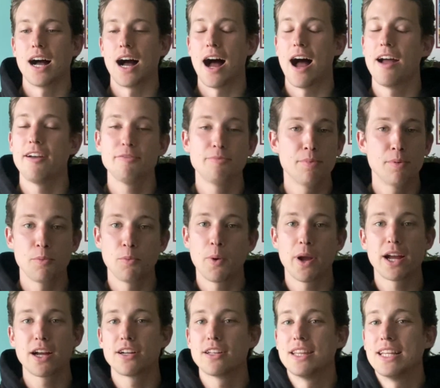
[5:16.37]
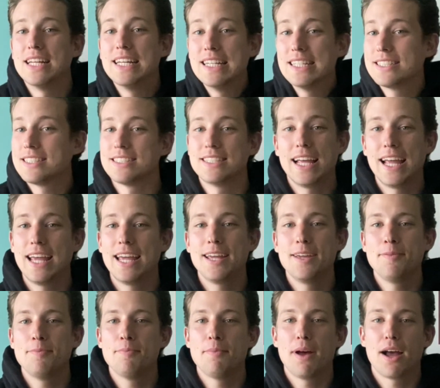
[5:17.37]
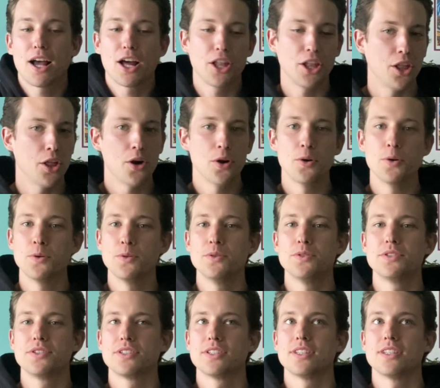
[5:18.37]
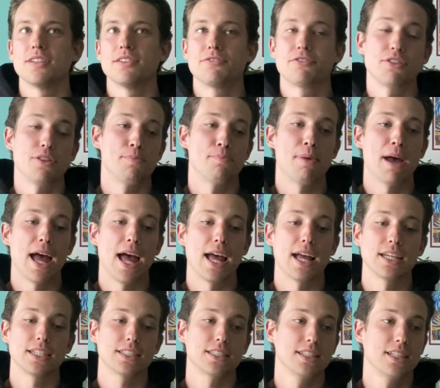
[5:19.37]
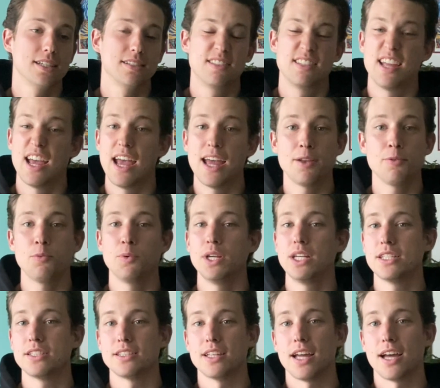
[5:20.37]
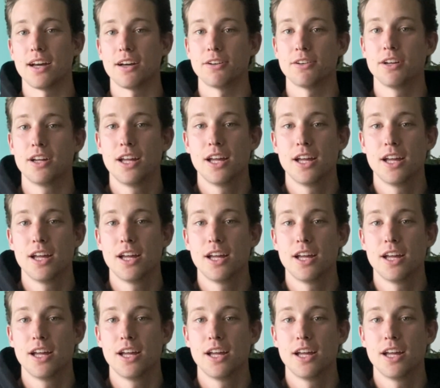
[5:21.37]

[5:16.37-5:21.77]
I've been wearing the same clothes for the past 10 weeks now,